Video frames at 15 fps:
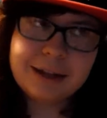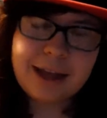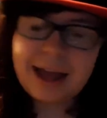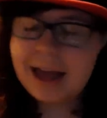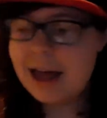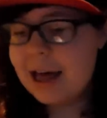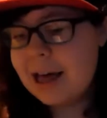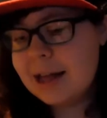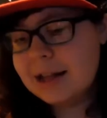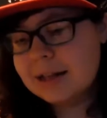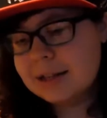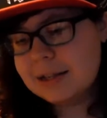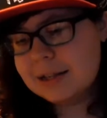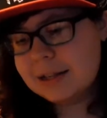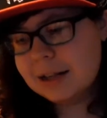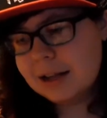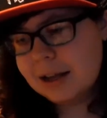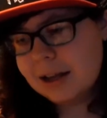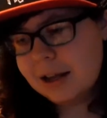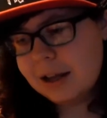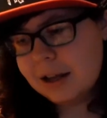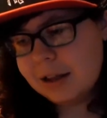And
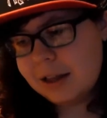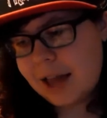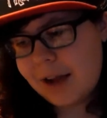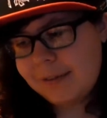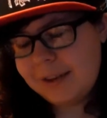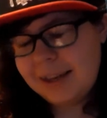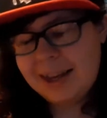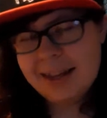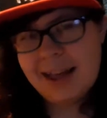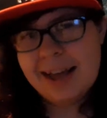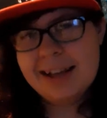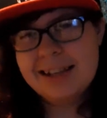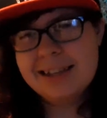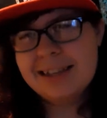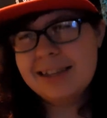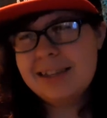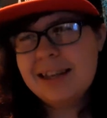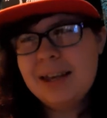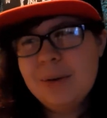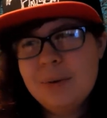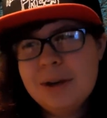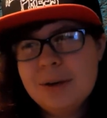they have to eat, like,
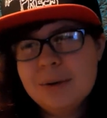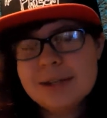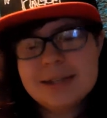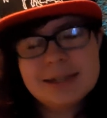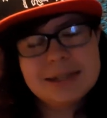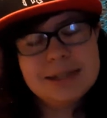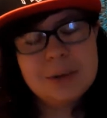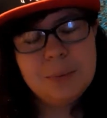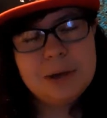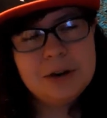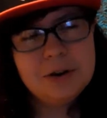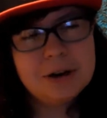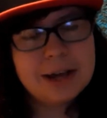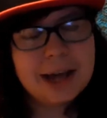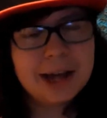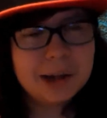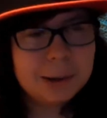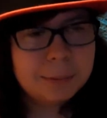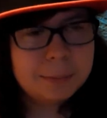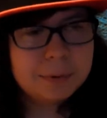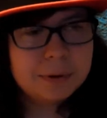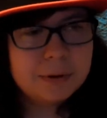seaweed, was it seaweed or
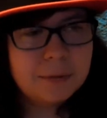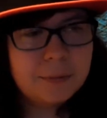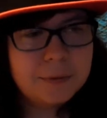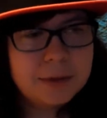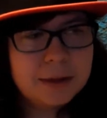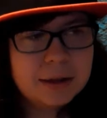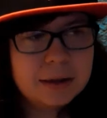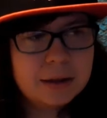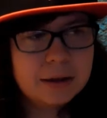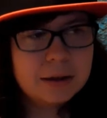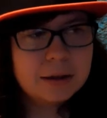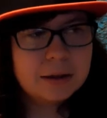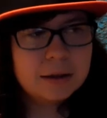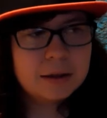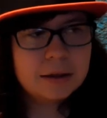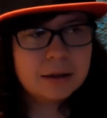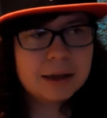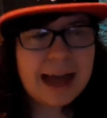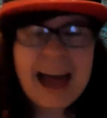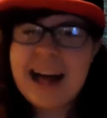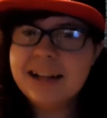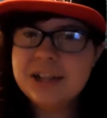kelp?
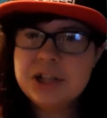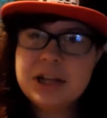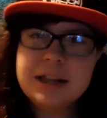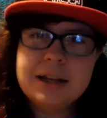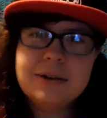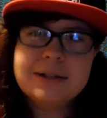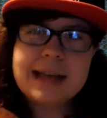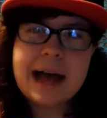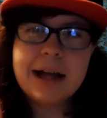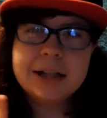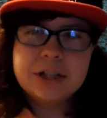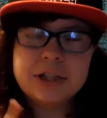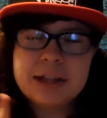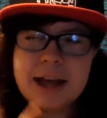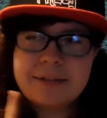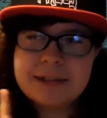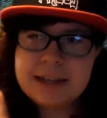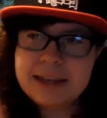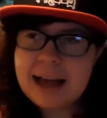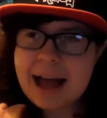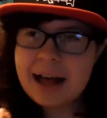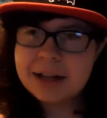Algae, I think it was algae. They have to
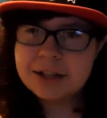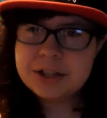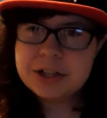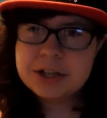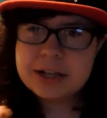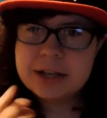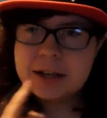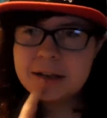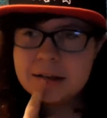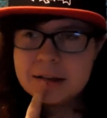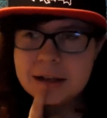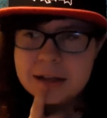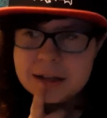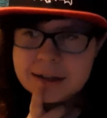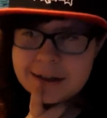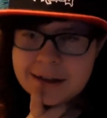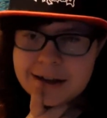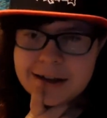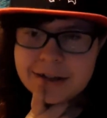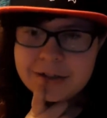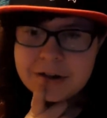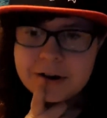eat algae.
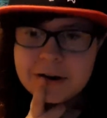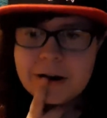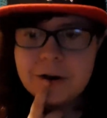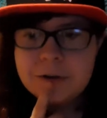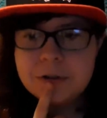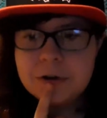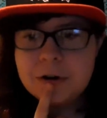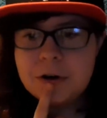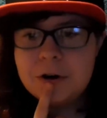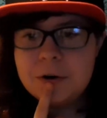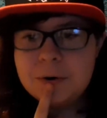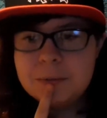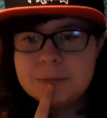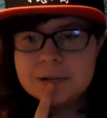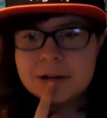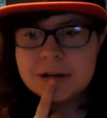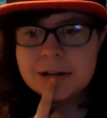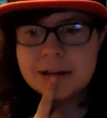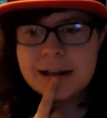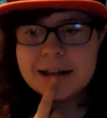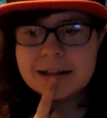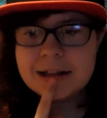Uh, their, ho their homes are,
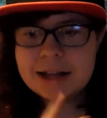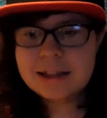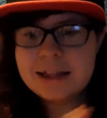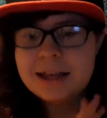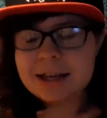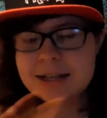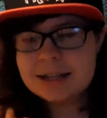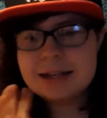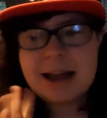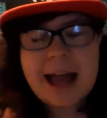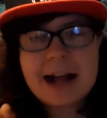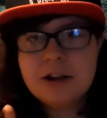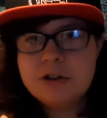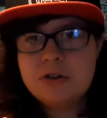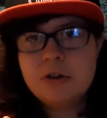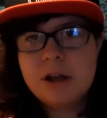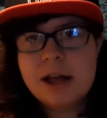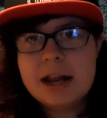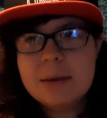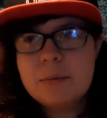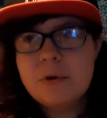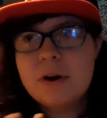like, nothing is natural
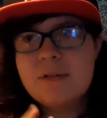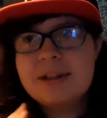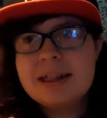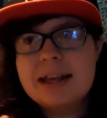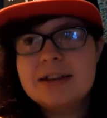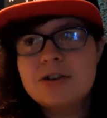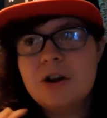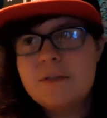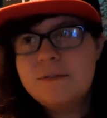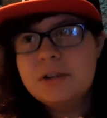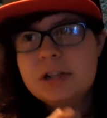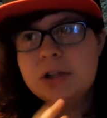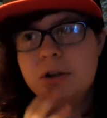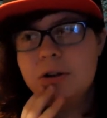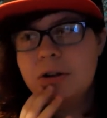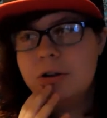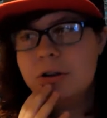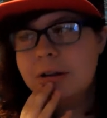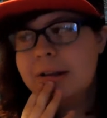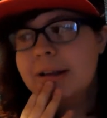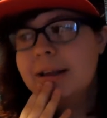anymore. Everything's artificial.